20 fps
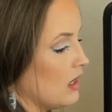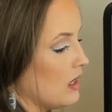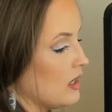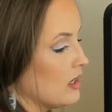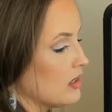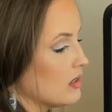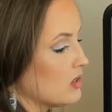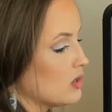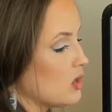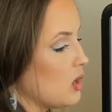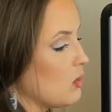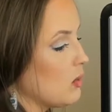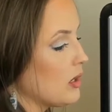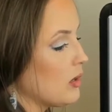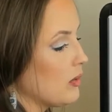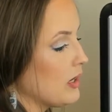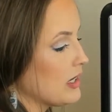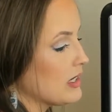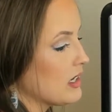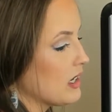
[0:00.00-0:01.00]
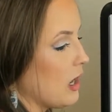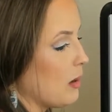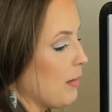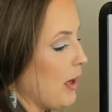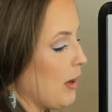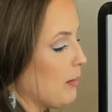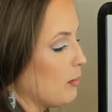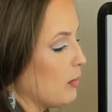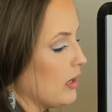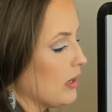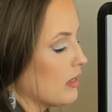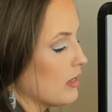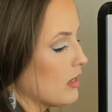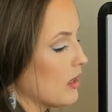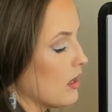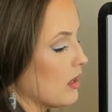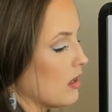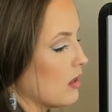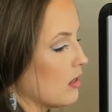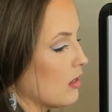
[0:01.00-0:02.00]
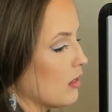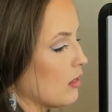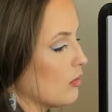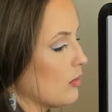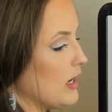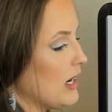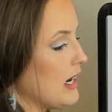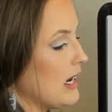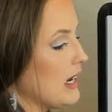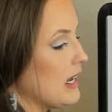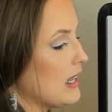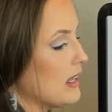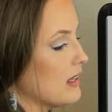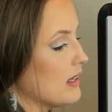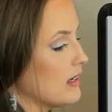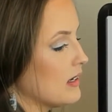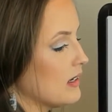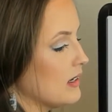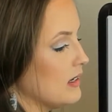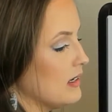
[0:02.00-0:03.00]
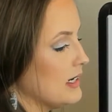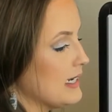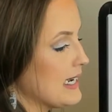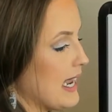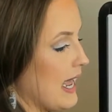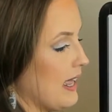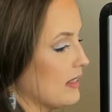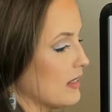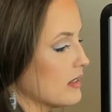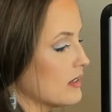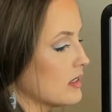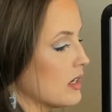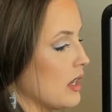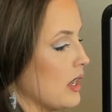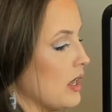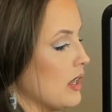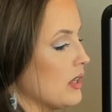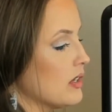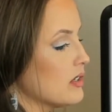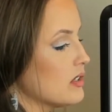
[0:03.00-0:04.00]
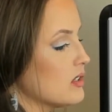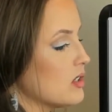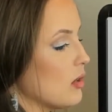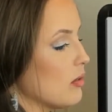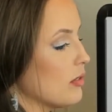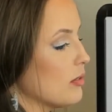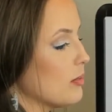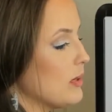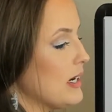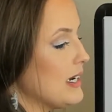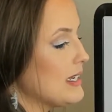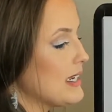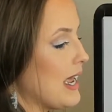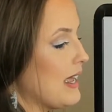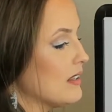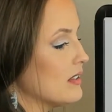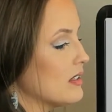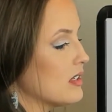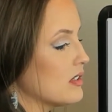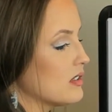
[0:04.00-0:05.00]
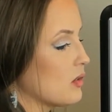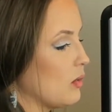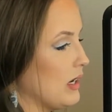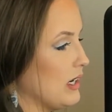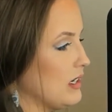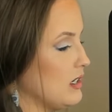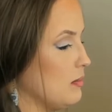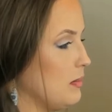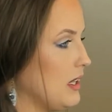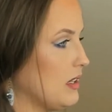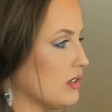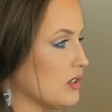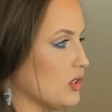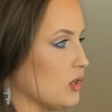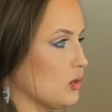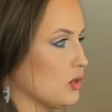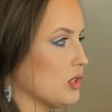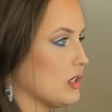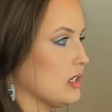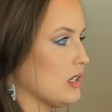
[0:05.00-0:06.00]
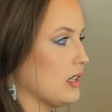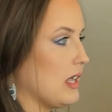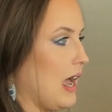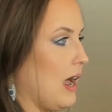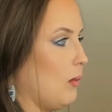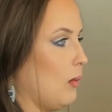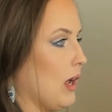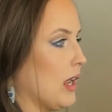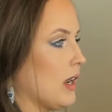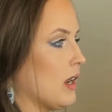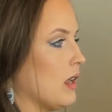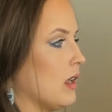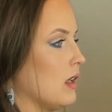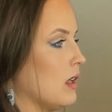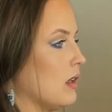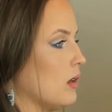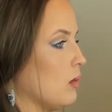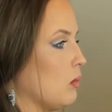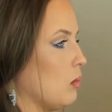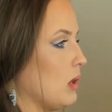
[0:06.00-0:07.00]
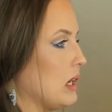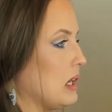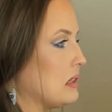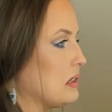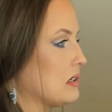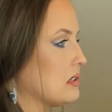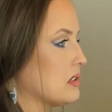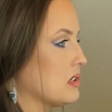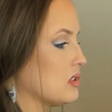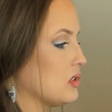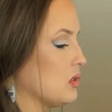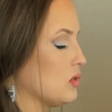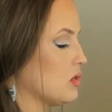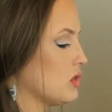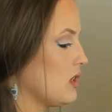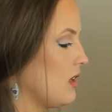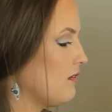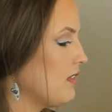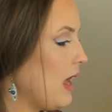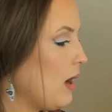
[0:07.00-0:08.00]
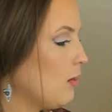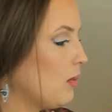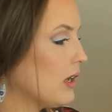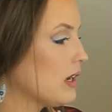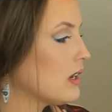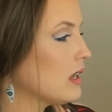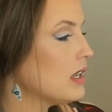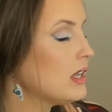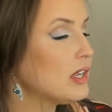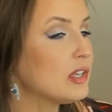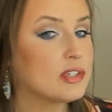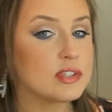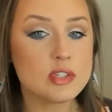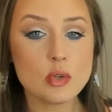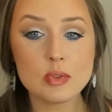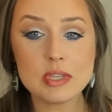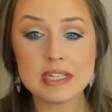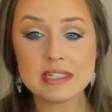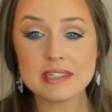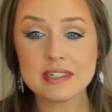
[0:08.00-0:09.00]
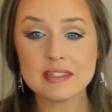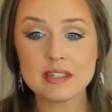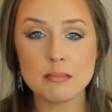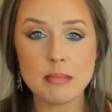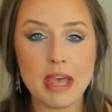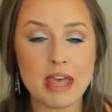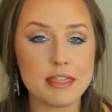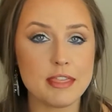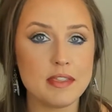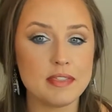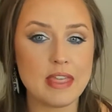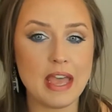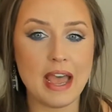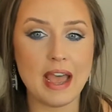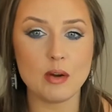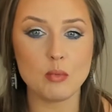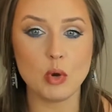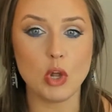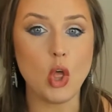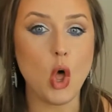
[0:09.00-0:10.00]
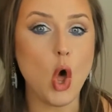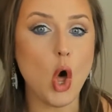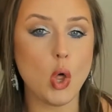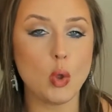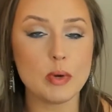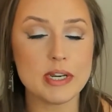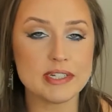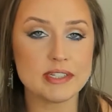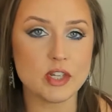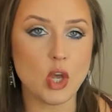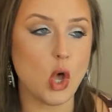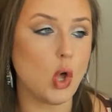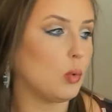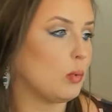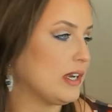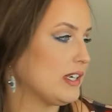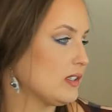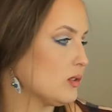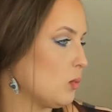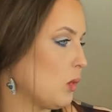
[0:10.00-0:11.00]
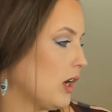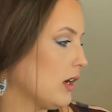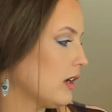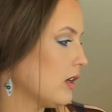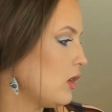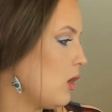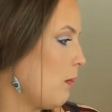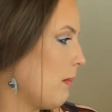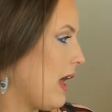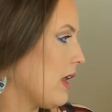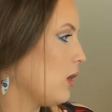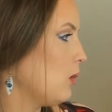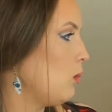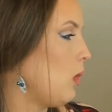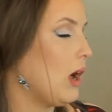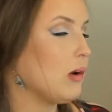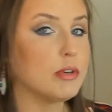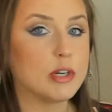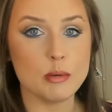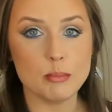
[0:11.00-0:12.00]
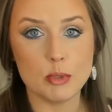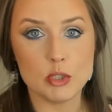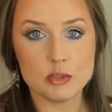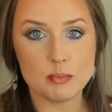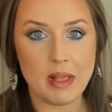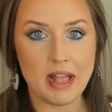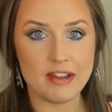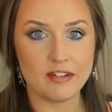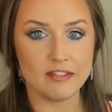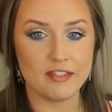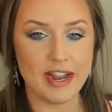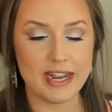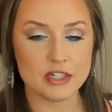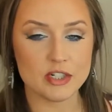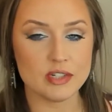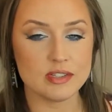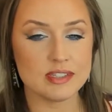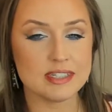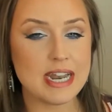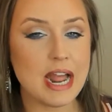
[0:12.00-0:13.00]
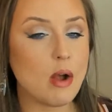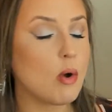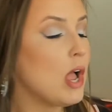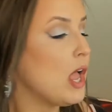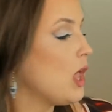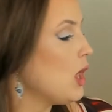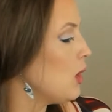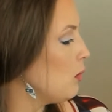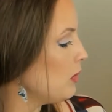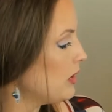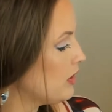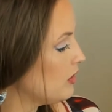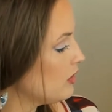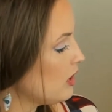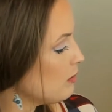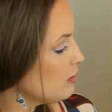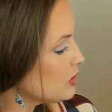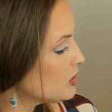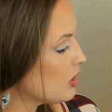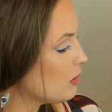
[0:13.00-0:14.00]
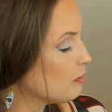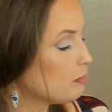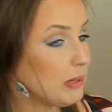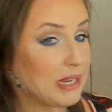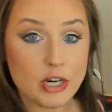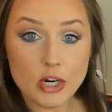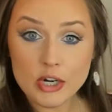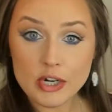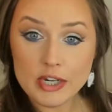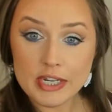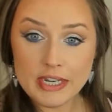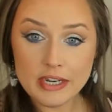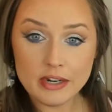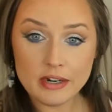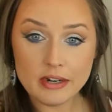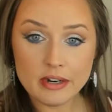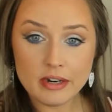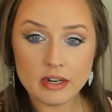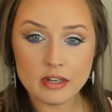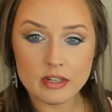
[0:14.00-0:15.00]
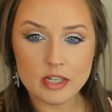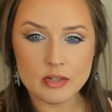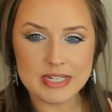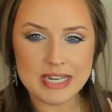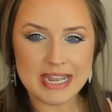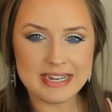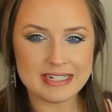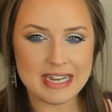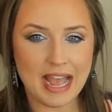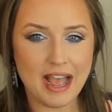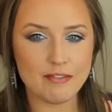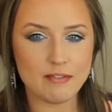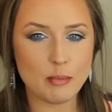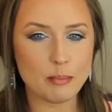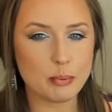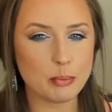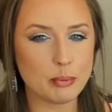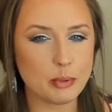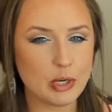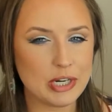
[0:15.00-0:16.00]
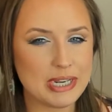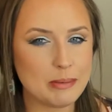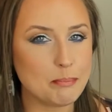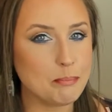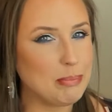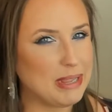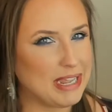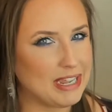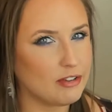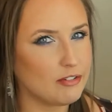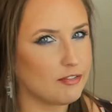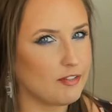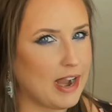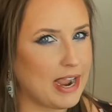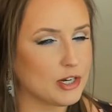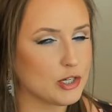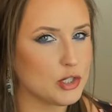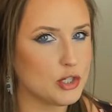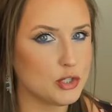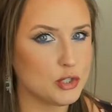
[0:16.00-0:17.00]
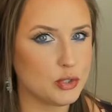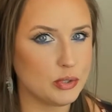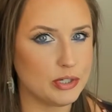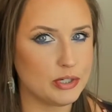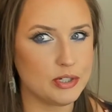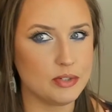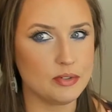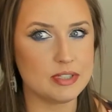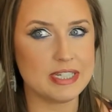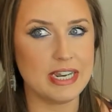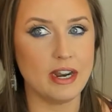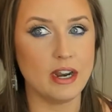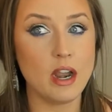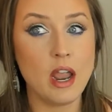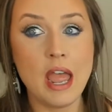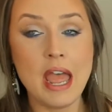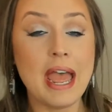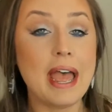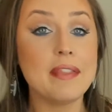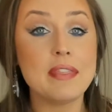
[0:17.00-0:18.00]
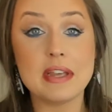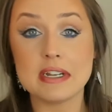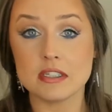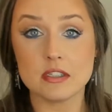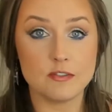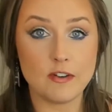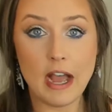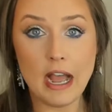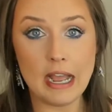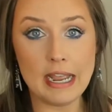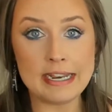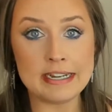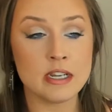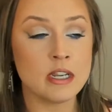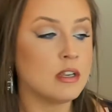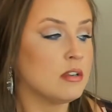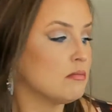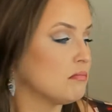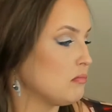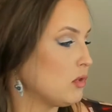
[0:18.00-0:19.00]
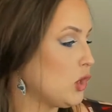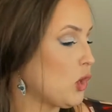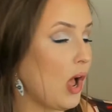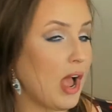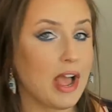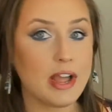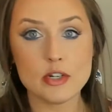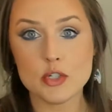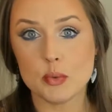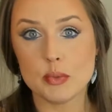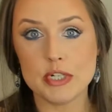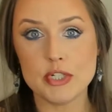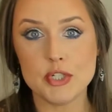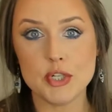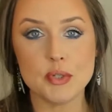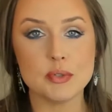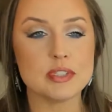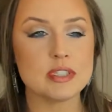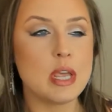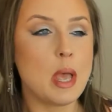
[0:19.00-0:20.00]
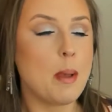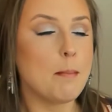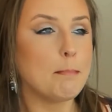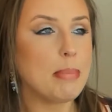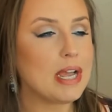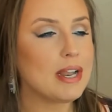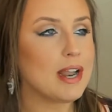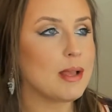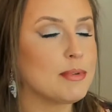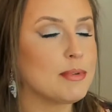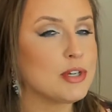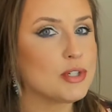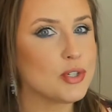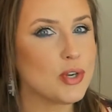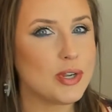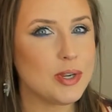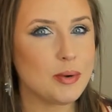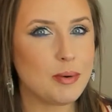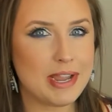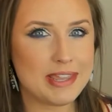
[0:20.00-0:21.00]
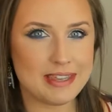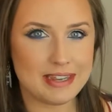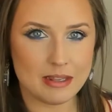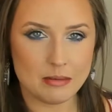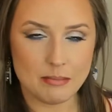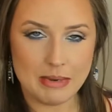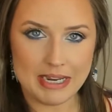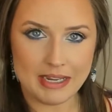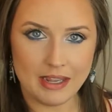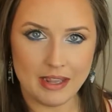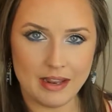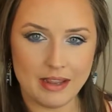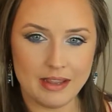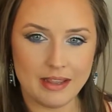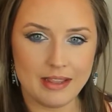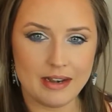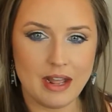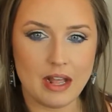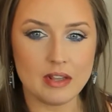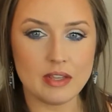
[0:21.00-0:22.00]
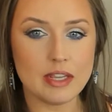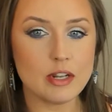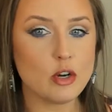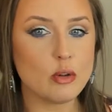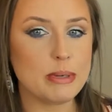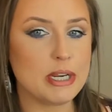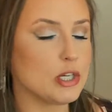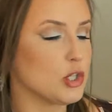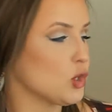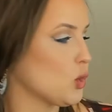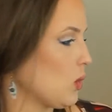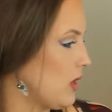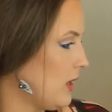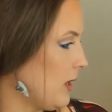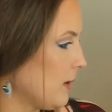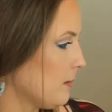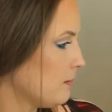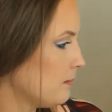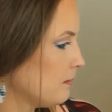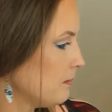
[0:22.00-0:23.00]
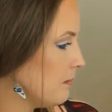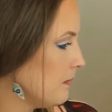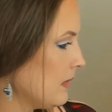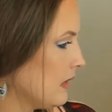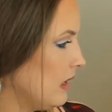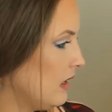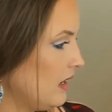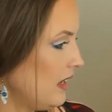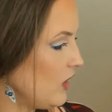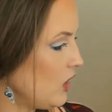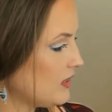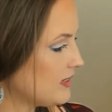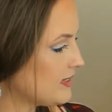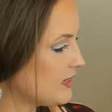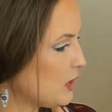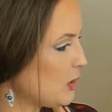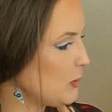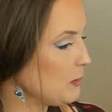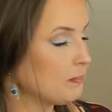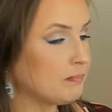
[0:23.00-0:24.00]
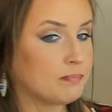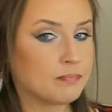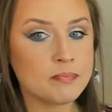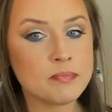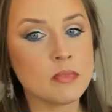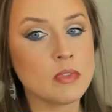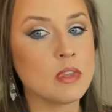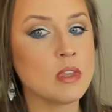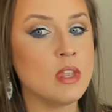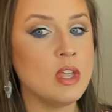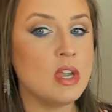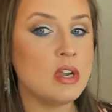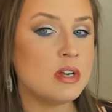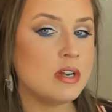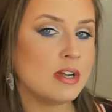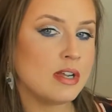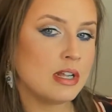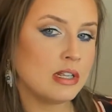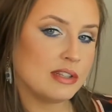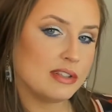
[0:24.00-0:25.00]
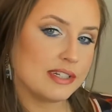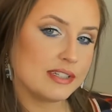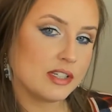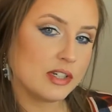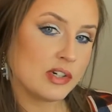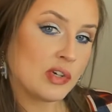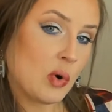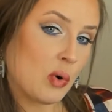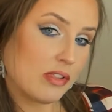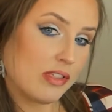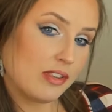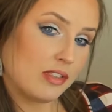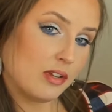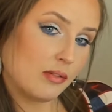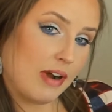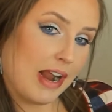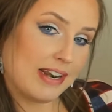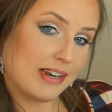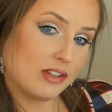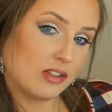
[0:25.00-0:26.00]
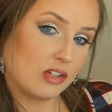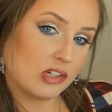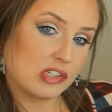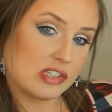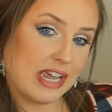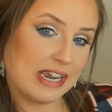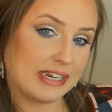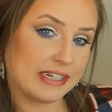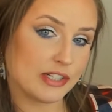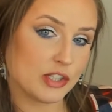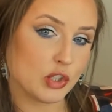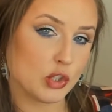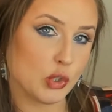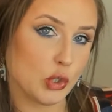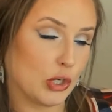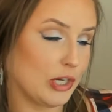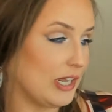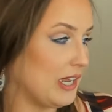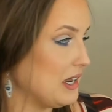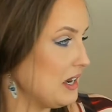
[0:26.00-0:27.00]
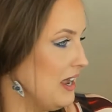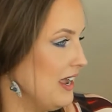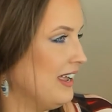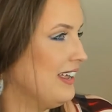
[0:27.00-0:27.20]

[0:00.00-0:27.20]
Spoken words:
So we're going to come up with 3/10. So 3/10 is going to be the solution to that one. 1/8 is the solution of that one. So this is a method that will always work no matter what when you're multiplying fractions. Now, when your numbers are bigger here, you tend to have a pretty big fraction to reduce here, and that's fine. You know how to reduce, but I'm show you a way that can make it a little bit shorter. And also, let's ignore that the writing looks like it's crooked.